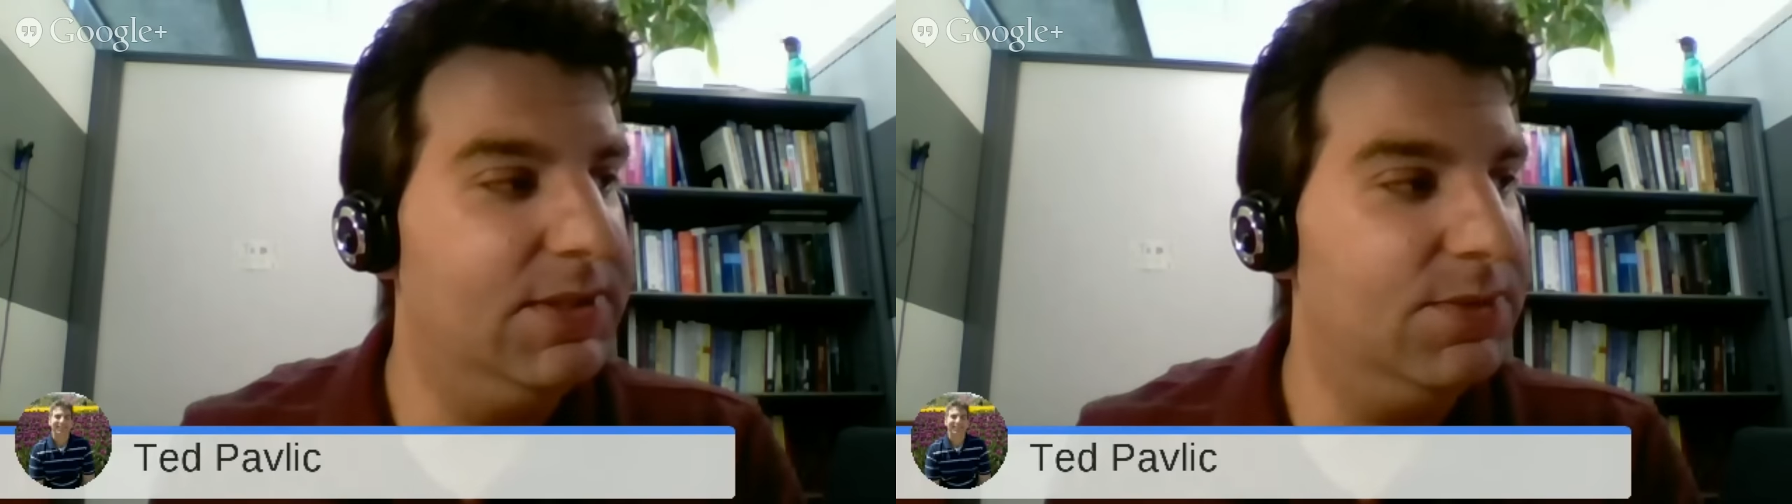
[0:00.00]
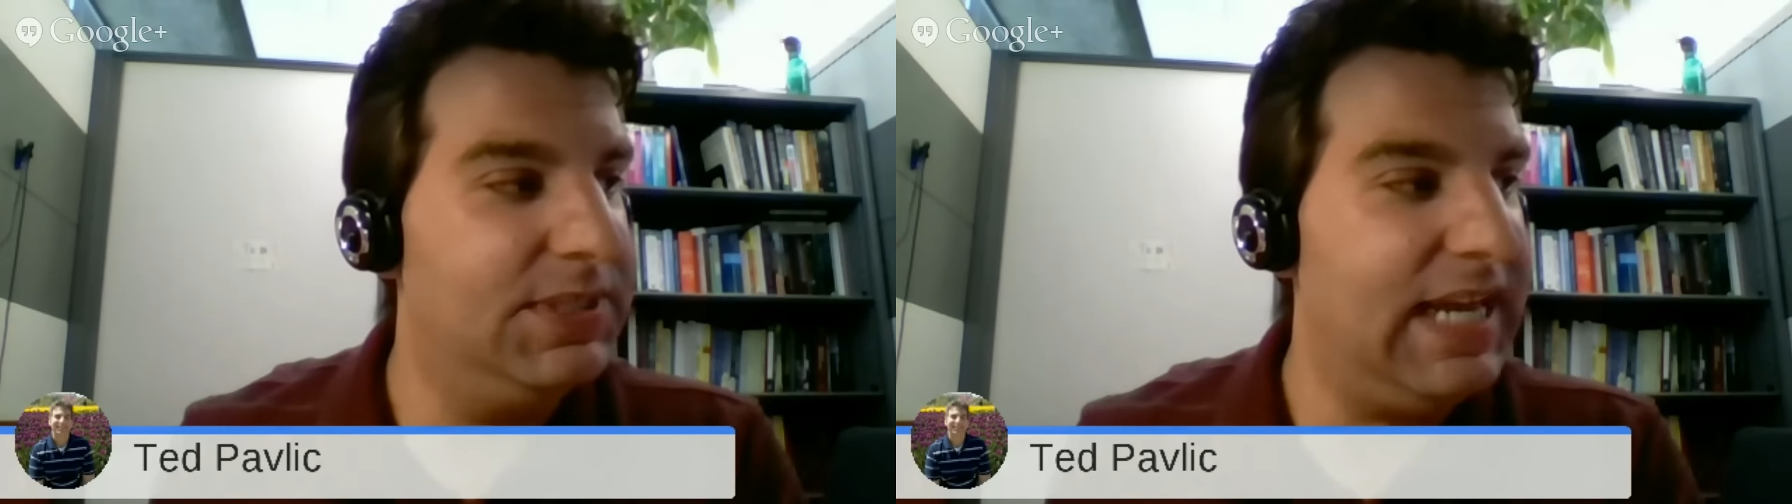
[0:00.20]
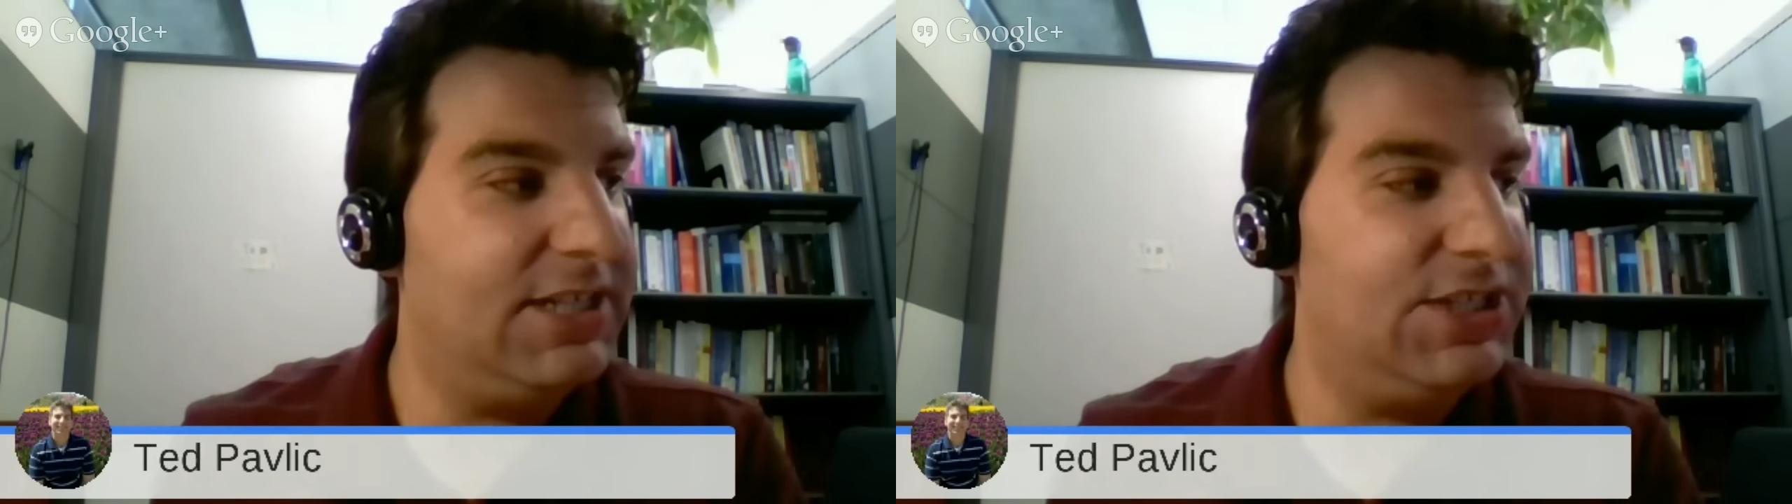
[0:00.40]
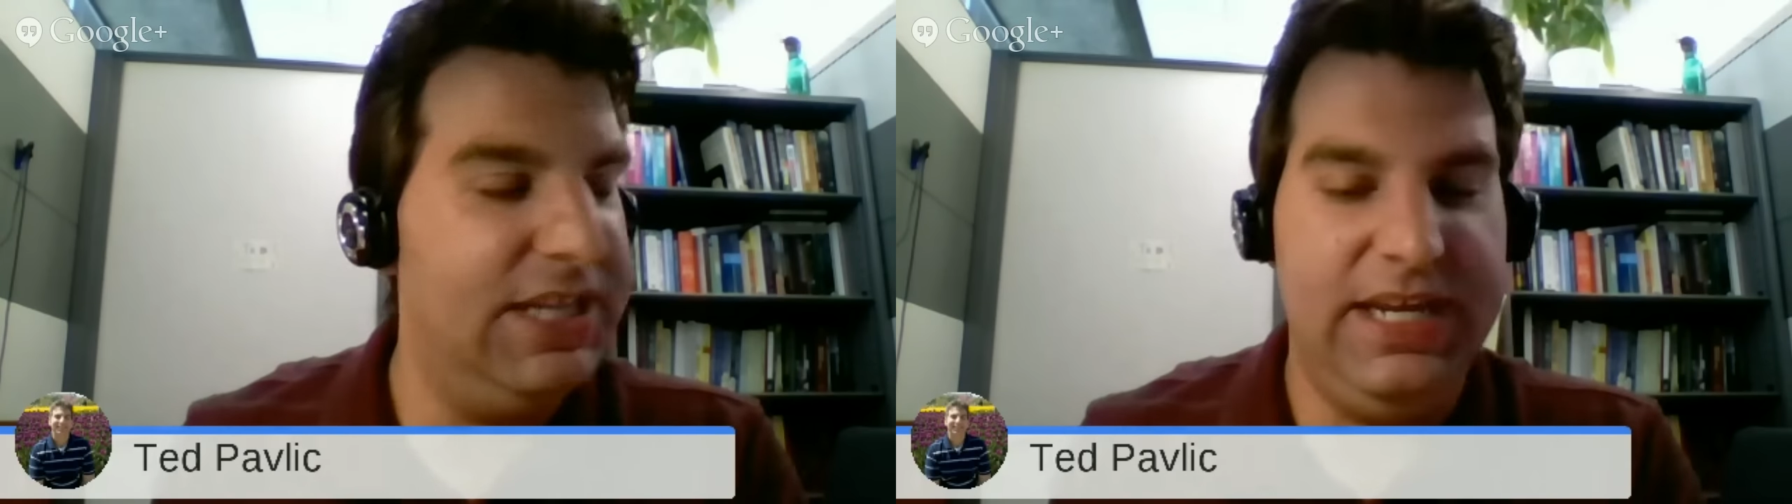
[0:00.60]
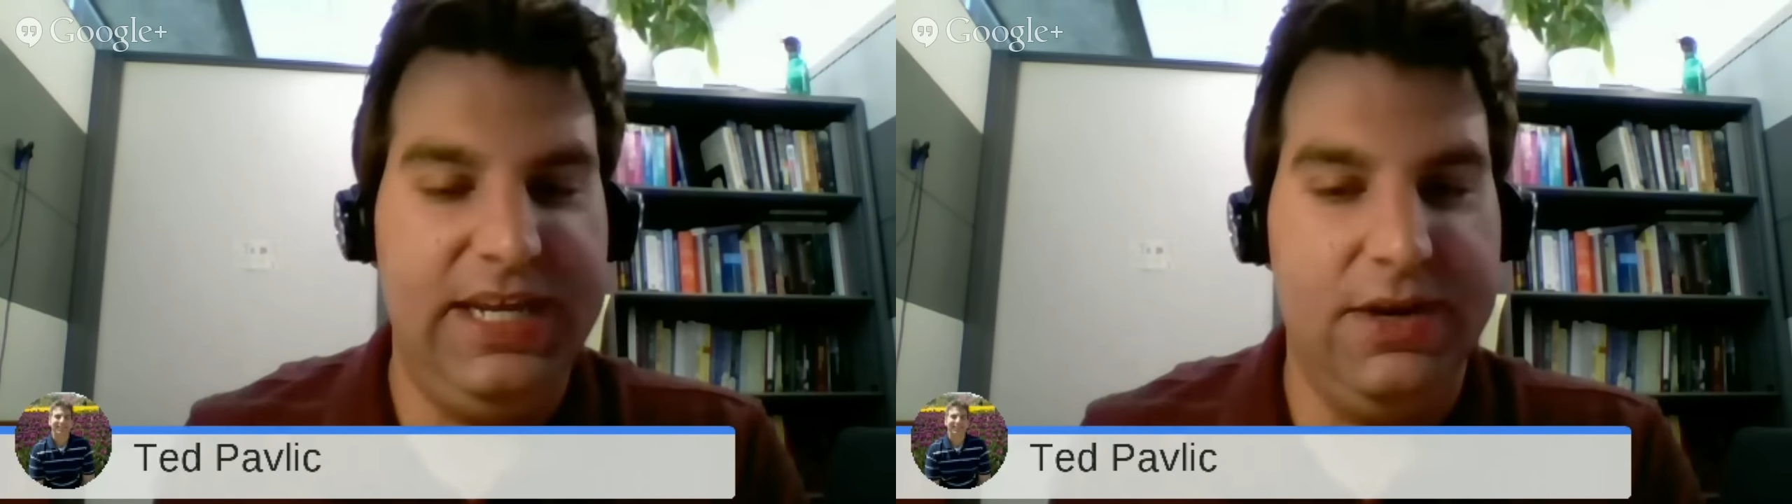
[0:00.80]
was
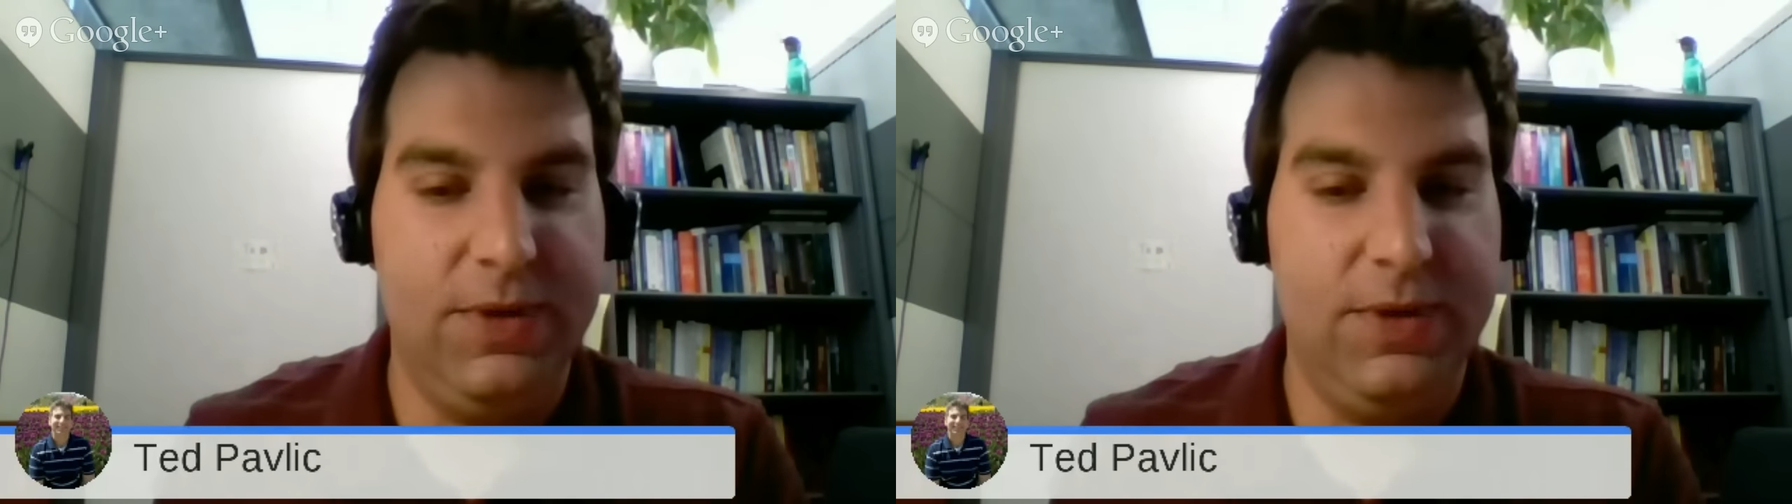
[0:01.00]
actually